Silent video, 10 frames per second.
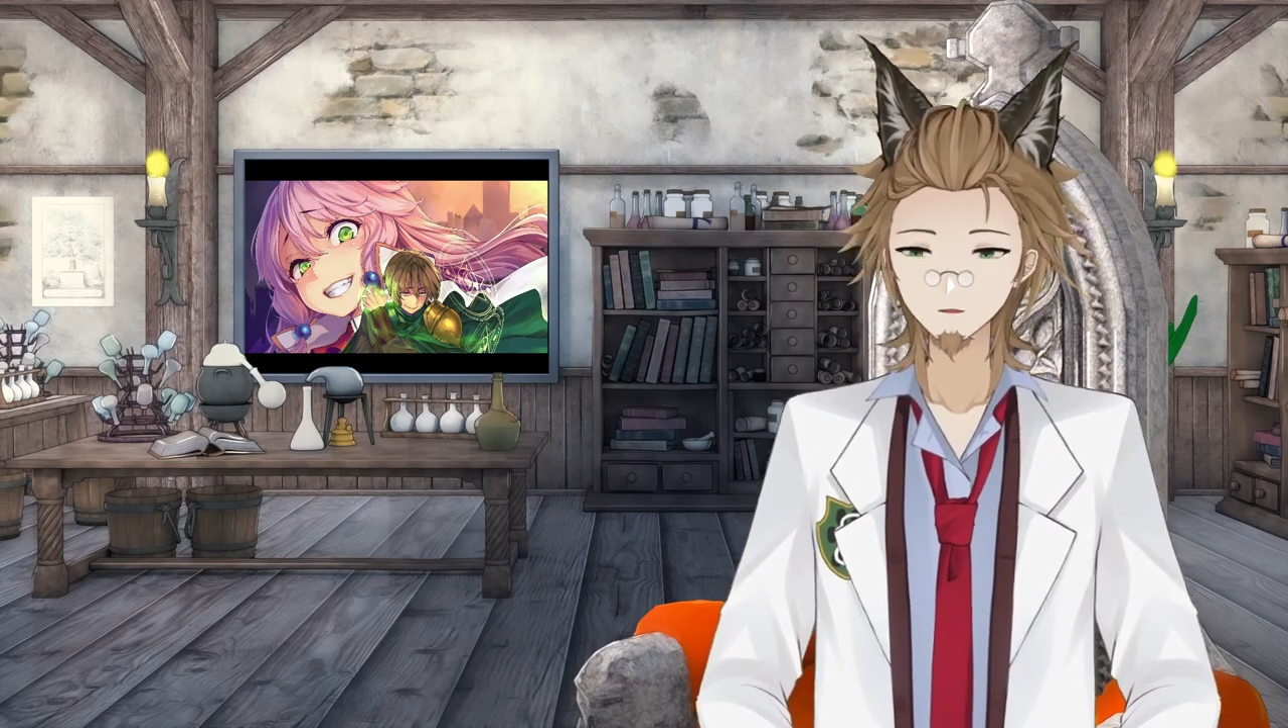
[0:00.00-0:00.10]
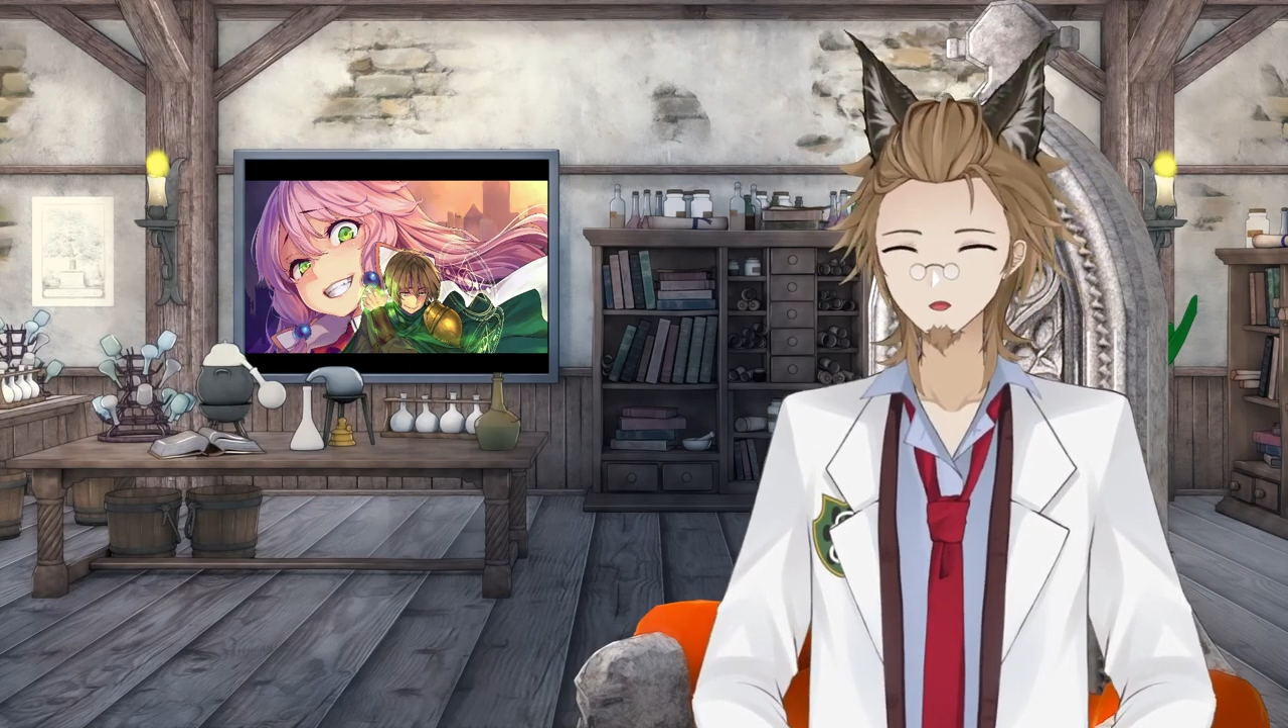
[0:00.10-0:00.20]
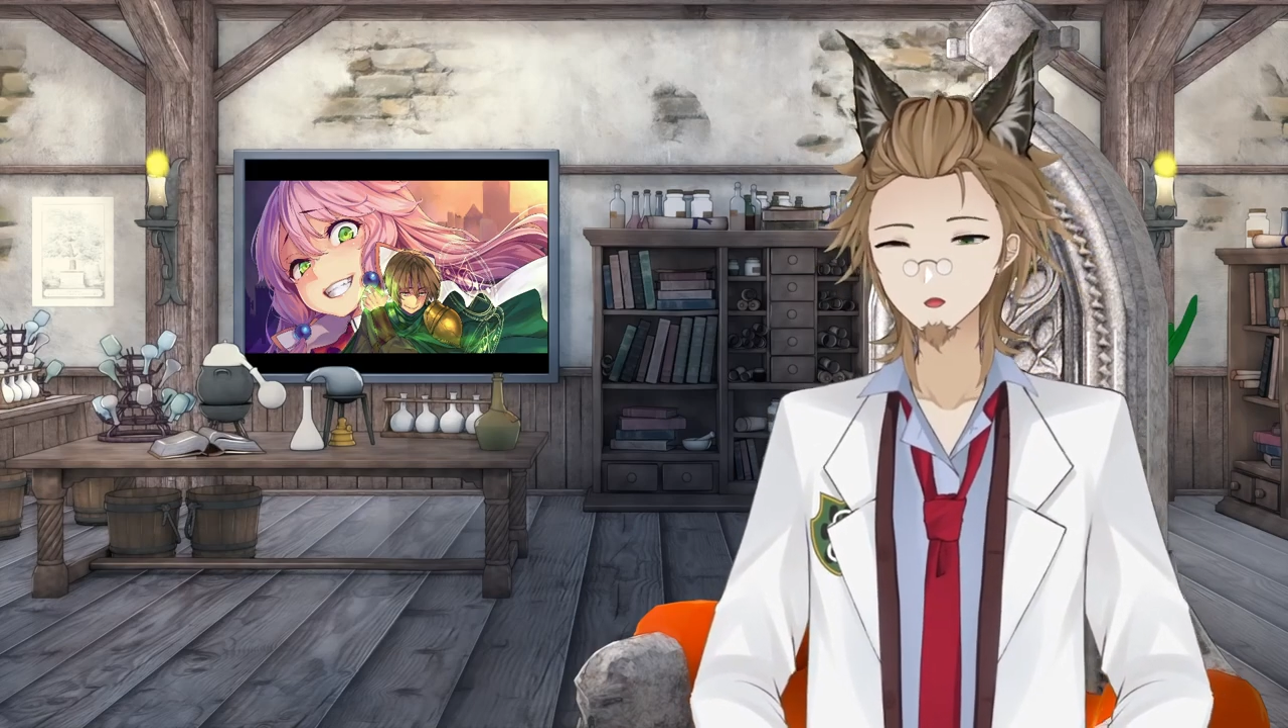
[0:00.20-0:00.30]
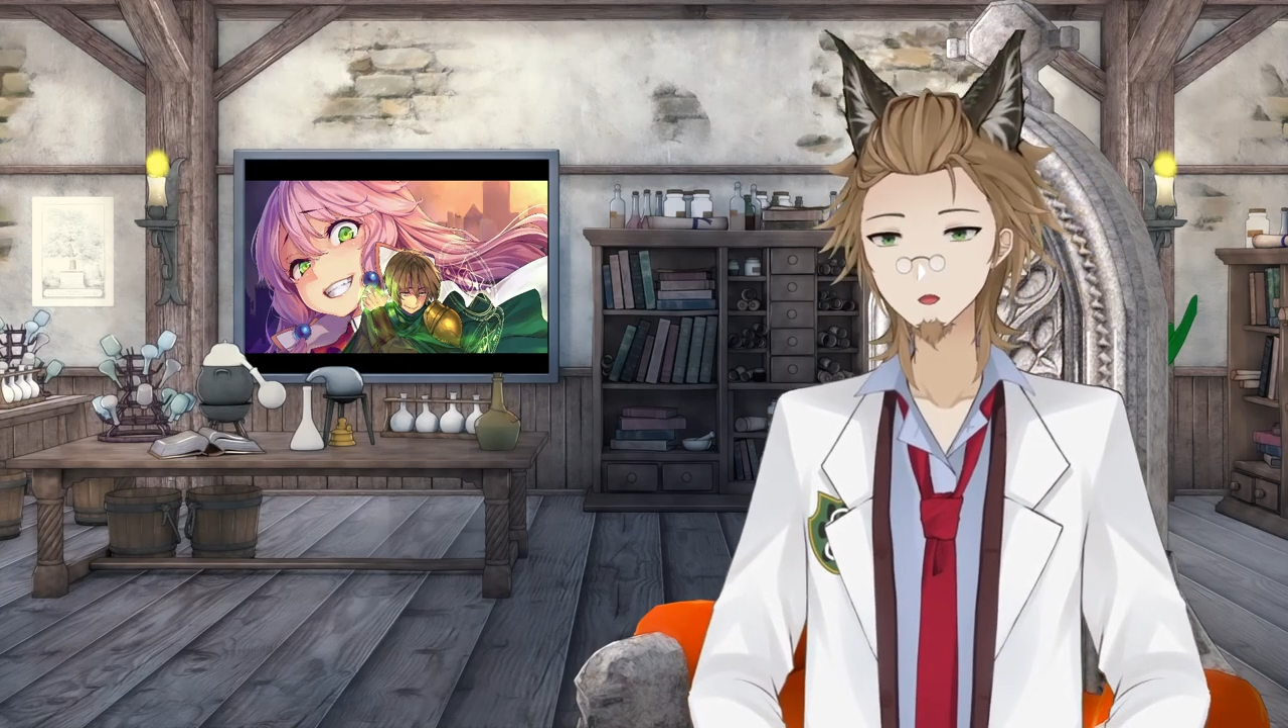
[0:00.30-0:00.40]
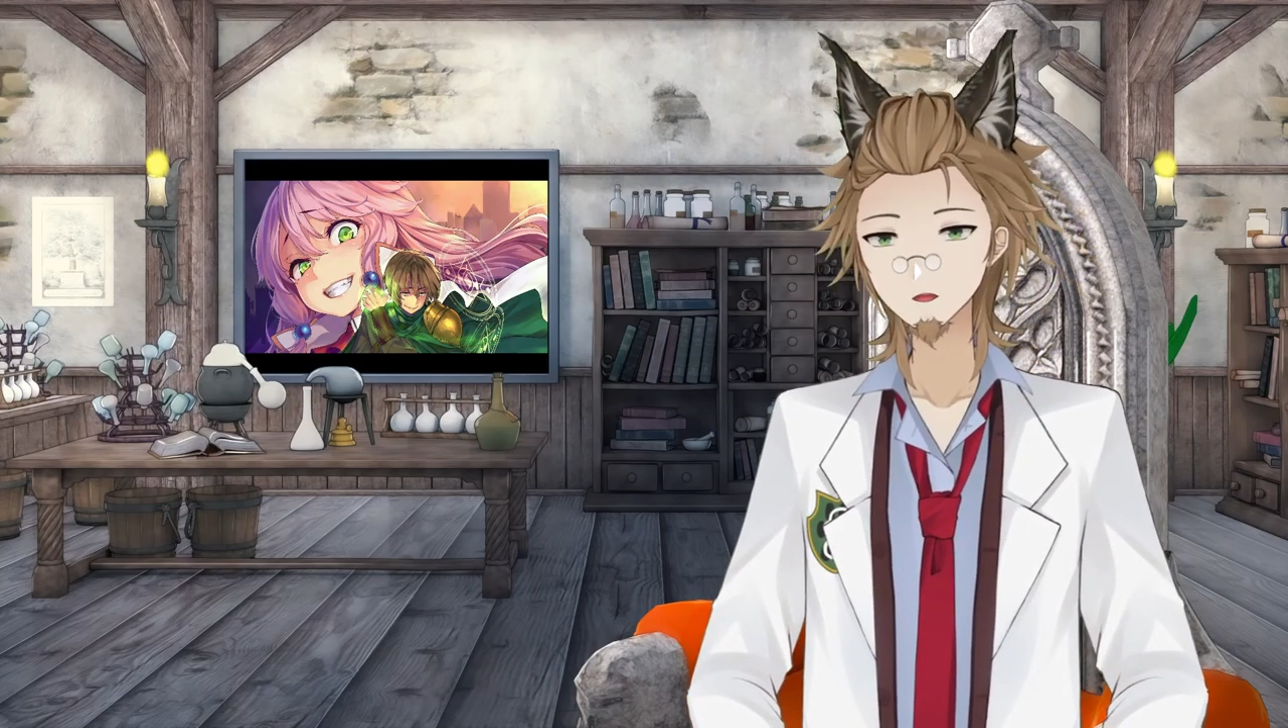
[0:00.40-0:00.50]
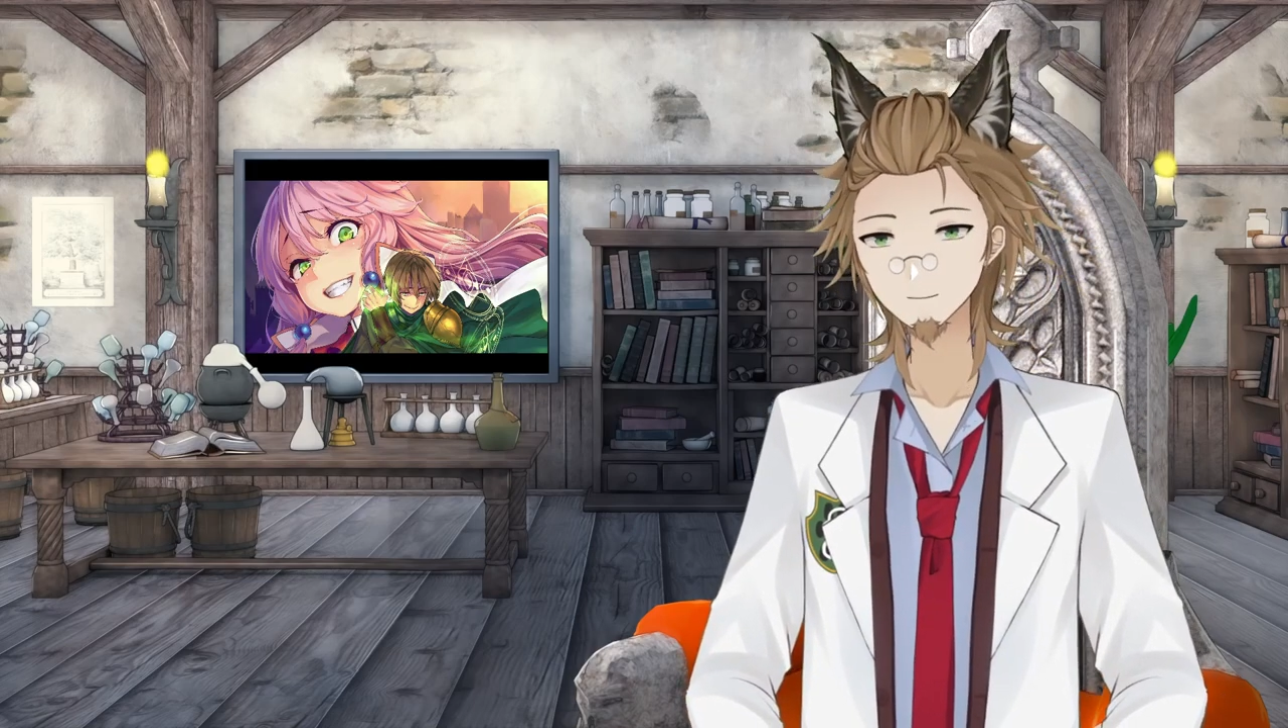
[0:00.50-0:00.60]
Uh,